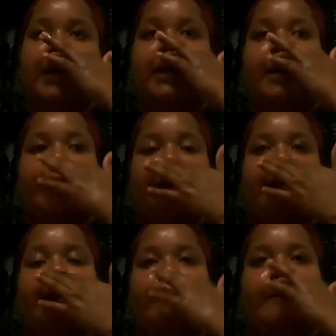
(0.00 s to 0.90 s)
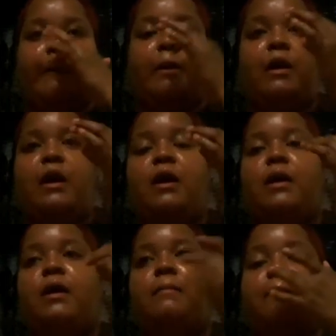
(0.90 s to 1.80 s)
and
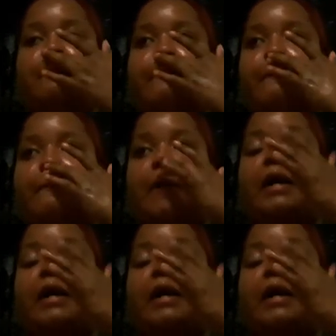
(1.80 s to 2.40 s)
I